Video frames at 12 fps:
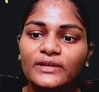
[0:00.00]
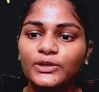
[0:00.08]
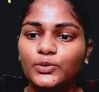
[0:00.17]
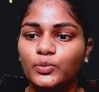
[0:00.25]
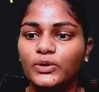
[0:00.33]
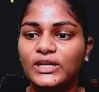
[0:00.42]
we
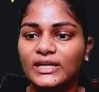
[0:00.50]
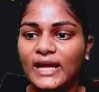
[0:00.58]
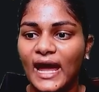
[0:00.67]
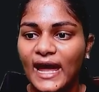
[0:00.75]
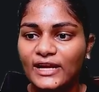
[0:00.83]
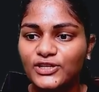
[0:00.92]
do? We can
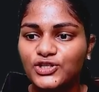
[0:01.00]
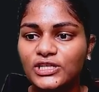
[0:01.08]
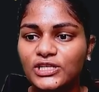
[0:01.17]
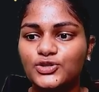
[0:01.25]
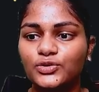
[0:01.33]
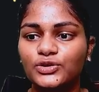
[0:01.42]
actually
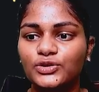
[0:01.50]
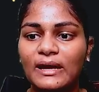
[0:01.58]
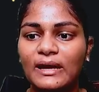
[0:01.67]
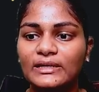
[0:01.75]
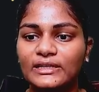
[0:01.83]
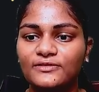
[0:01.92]
show the
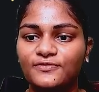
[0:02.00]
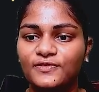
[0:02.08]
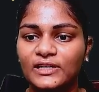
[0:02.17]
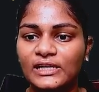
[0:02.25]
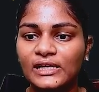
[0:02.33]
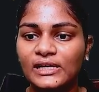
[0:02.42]
magnetic
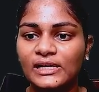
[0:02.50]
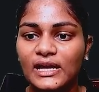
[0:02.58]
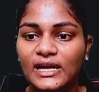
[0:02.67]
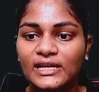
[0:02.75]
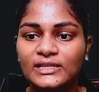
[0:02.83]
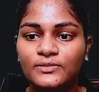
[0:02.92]
field
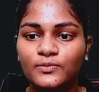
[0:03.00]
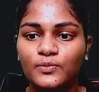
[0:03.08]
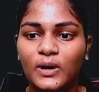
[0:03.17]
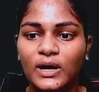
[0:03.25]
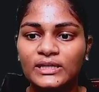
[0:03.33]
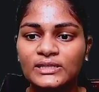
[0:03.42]
in
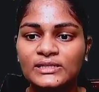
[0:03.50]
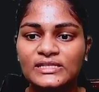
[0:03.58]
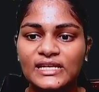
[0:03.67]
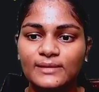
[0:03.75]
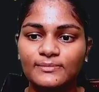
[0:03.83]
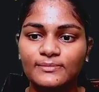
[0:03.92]
one
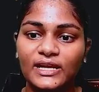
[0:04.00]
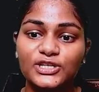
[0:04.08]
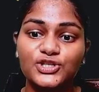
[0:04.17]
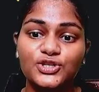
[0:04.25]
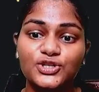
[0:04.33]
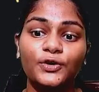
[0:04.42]
same
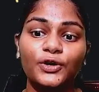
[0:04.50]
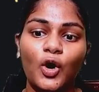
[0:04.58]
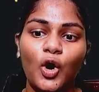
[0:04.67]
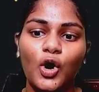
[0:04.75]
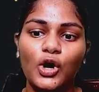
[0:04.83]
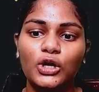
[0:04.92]
direction for
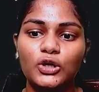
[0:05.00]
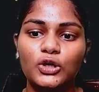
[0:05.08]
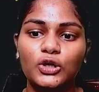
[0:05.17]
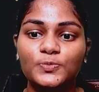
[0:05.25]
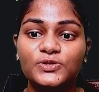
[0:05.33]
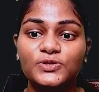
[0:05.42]
all
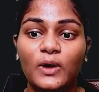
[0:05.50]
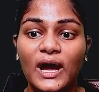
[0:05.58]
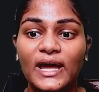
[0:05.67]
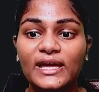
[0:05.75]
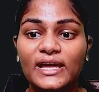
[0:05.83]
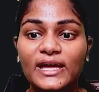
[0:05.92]
loops.
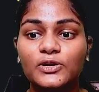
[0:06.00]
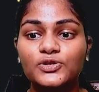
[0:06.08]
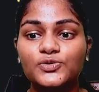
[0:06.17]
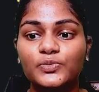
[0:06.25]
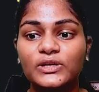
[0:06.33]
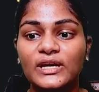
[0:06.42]
Why?
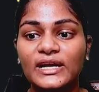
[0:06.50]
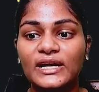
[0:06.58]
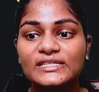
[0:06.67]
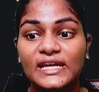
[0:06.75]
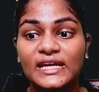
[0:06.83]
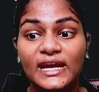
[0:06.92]
Because we had
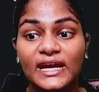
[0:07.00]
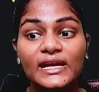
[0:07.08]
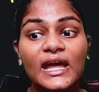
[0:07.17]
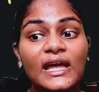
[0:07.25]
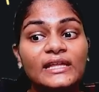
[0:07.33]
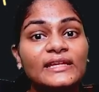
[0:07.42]
said
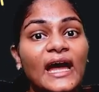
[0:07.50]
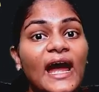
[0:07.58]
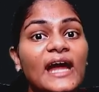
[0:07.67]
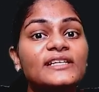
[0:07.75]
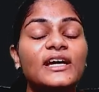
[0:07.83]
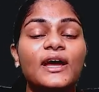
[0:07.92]

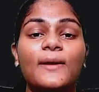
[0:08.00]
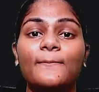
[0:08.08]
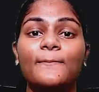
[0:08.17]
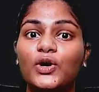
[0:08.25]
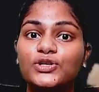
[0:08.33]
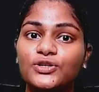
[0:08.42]
that
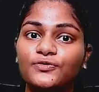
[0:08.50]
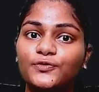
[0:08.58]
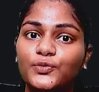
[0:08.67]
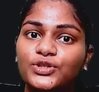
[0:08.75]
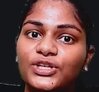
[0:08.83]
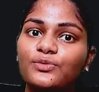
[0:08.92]
because of
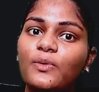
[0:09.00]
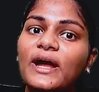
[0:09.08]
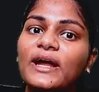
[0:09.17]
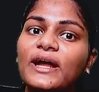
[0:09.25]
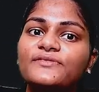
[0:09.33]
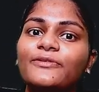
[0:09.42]
2-3
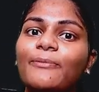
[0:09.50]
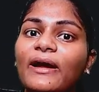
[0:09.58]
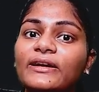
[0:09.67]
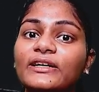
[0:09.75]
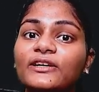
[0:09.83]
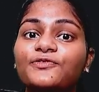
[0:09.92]
wires, if the
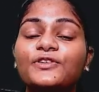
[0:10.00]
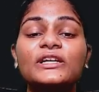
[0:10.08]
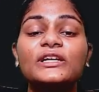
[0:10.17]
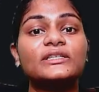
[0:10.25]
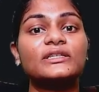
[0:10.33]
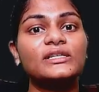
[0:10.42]
magnetic field
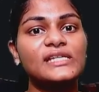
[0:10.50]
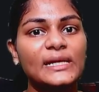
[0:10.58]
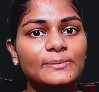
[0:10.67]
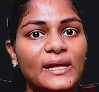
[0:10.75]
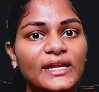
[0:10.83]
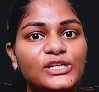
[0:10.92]
is in the same
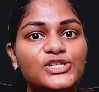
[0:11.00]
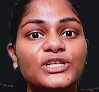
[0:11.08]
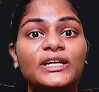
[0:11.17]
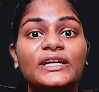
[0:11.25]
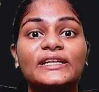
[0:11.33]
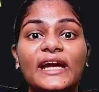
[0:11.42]
direction,
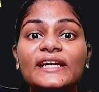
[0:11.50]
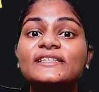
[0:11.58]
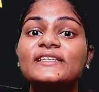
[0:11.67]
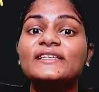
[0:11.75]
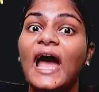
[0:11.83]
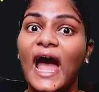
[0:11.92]
it gets
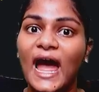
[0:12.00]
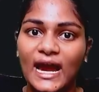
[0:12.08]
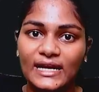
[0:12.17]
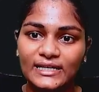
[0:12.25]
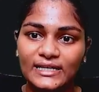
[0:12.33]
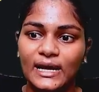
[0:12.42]

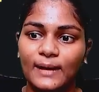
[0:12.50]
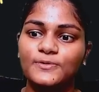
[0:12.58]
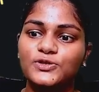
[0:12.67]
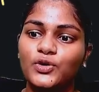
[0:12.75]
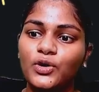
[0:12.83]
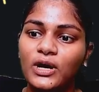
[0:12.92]
added up.
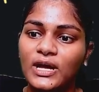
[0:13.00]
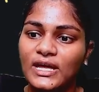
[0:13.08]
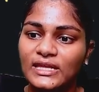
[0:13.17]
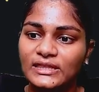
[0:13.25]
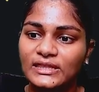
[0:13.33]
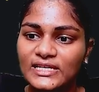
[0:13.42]
So
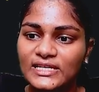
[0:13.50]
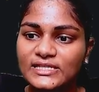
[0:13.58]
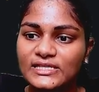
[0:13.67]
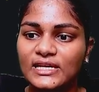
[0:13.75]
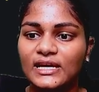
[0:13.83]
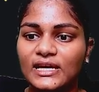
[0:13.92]

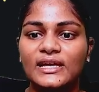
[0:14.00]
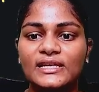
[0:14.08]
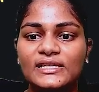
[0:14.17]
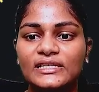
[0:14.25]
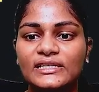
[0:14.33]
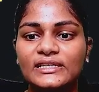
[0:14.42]
this
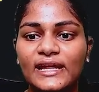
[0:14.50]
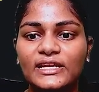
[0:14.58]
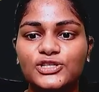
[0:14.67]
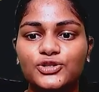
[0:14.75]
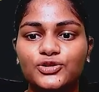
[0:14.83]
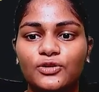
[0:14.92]
is the
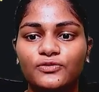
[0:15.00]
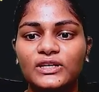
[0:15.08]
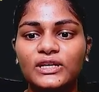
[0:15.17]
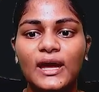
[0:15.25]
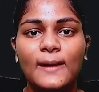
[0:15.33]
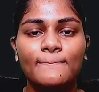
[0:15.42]
direction of
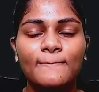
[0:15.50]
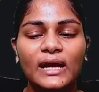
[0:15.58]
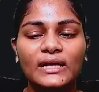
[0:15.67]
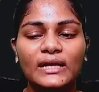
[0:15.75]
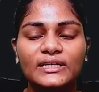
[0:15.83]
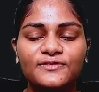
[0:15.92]
the
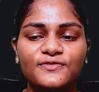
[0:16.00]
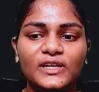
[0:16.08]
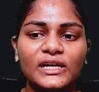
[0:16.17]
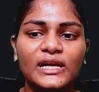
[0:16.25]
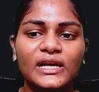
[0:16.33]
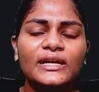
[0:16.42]
magnetic
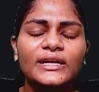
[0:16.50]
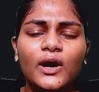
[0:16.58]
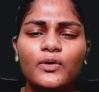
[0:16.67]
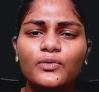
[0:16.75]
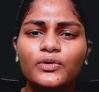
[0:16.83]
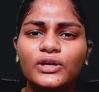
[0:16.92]
field.
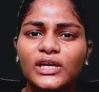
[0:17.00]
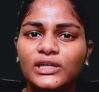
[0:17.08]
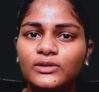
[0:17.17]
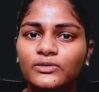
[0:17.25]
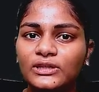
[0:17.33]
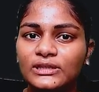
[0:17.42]
Now, can
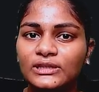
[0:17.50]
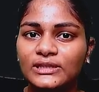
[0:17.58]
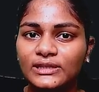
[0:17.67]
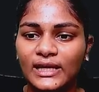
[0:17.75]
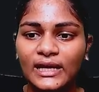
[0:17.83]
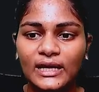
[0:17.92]
you
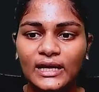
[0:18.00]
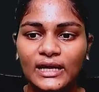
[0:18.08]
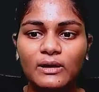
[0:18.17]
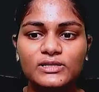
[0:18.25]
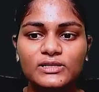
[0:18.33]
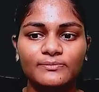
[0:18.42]
think
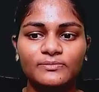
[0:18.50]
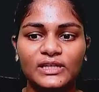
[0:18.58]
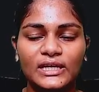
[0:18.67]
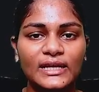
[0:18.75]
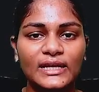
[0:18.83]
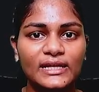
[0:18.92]
about
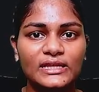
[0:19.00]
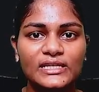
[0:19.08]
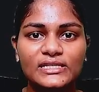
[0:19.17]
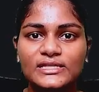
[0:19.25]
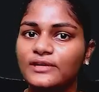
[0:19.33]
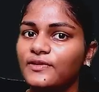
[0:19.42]
something like
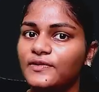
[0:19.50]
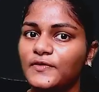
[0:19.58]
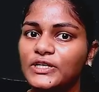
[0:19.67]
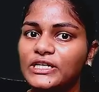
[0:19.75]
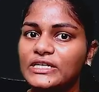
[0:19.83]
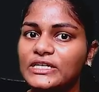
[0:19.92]
this that we've
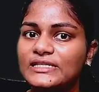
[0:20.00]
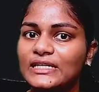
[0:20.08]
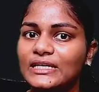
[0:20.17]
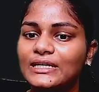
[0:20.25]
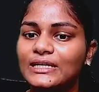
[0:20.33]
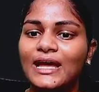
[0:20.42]
already
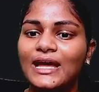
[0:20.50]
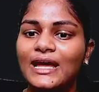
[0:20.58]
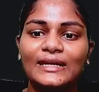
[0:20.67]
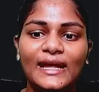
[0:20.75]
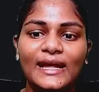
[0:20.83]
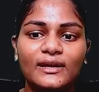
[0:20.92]
seen?
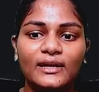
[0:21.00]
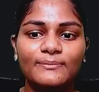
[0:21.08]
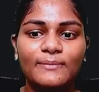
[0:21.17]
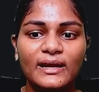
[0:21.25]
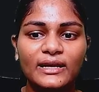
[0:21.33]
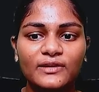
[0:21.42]
Like
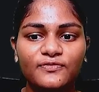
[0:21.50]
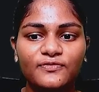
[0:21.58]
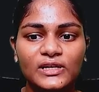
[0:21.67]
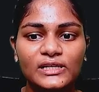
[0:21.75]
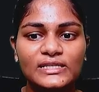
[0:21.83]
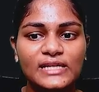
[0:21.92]
magnetic
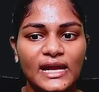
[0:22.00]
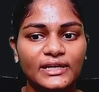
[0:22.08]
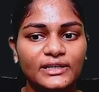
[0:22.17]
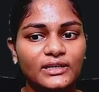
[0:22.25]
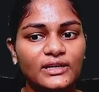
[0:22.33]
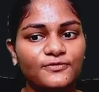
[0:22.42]
field is
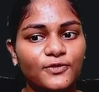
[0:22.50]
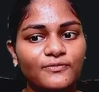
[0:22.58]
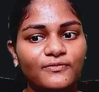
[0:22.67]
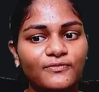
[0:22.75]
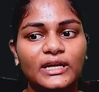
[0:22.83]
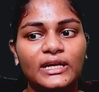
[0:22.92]
entering from
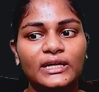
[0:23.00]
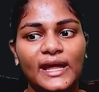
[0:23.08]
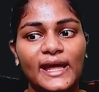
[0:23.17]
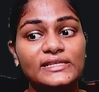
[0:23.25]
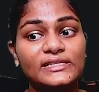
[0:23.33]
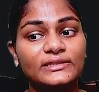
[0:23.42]
one end,
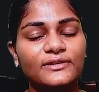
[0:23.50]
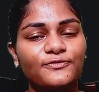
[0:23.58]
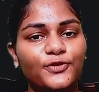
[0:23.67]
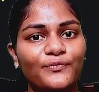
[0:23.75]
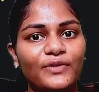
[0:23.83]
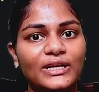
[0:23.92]
exiting
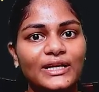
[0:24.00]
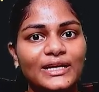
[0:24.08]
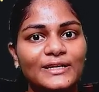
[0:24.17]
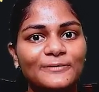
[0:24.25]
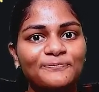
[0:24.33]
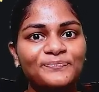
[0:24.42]
from one
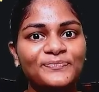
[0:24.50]
end.